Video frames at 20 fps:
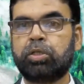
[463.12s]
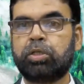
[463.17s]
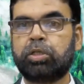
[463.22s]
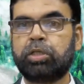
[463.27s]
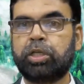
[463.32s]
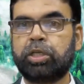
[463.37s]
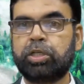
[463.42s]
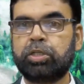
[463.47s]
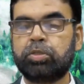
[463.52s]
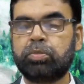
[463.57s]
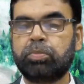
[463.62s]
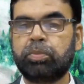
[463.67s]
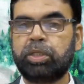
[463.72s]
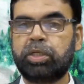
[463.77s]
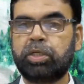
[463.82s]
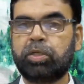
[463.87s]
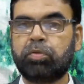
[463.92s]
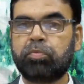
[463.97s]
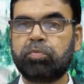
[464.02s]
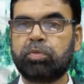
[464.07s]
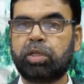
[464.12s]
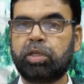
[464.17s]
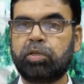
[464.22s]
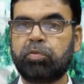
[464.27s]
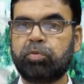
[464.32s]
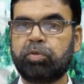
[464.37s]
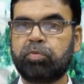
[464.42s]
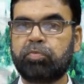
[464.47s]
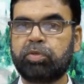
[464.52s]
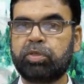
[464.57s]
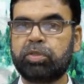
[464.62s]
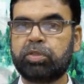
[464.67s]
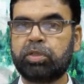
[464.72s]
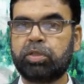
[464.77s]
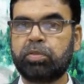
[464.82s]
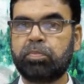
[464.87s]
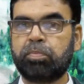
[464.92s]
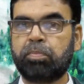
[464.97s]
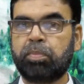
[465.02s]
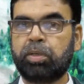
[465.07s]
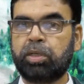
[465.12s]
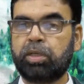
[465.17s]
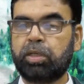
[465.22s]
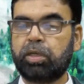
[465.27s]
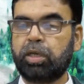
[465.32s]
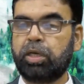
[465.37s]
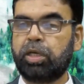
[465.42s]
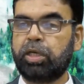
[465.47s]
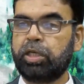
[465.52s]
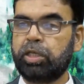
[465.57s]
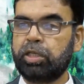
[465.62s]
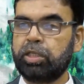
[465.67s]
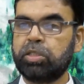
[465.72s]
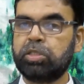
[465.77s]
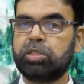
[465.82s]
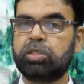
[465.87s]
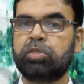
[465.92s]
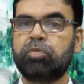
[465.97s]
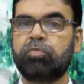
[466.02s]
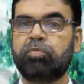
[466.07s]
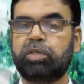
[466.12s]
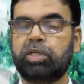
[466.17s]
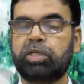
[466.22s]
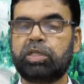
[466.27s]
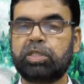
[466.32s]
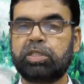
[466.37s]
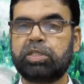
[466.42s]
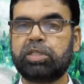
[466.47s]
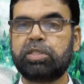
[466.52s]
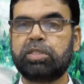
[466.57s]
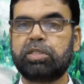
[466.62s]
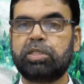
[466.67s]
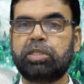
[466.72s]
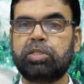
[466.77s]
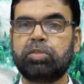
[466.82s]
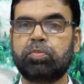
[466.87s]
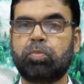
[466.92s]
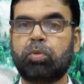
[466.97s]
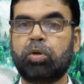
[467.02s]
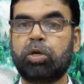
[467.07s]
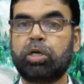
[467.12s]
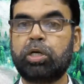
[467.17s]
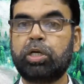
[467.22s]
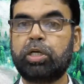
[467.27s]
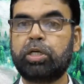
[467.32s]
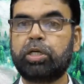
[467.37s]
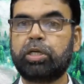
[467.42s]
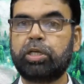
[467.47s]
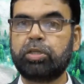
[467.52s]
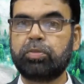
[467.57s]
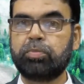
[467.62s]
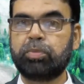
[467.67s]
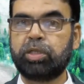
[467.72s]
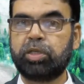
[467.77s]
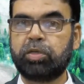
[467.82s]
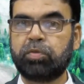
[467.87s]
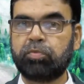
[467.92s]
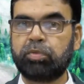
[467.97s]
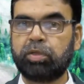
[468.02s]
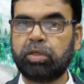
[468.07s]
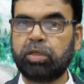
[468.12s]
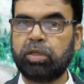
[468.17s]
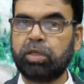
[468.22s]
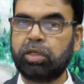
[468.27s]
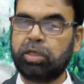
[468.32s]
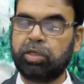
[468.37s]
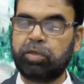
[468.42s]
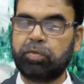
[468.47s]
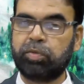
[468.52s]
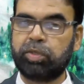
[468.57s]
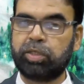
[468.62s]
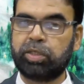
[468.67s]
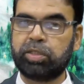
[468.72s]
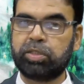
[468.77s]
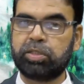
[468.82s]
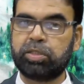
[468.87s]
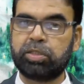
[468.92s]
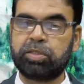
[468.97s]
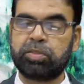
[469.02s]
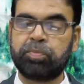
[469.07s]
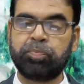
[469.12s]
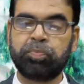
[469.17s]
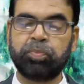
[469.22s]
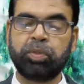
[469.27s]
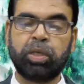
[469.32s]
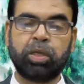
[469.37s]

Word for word: derangement of the liver function, but in severe cases there is moderate derangement of the liver cases.